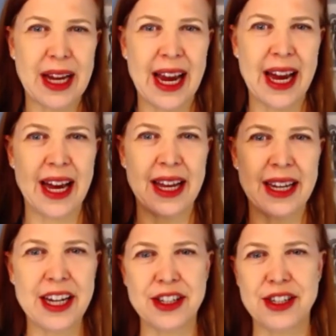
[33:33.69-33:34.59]
And
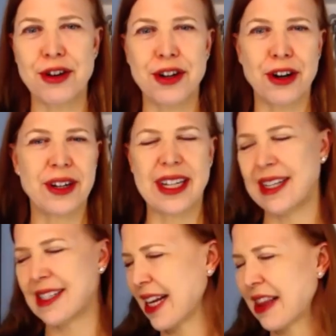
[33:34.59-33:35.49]
he just turned to her and
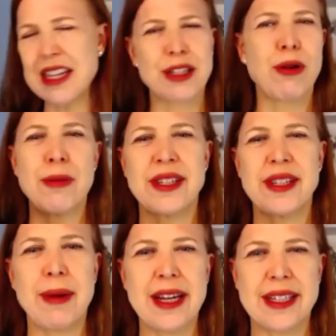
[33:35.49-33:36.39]
he's like, This woman's
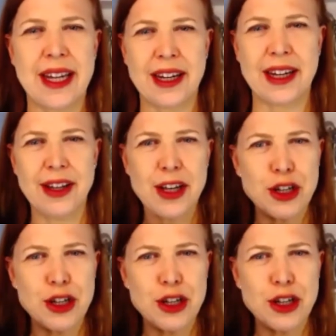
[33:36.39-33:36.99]
amazing.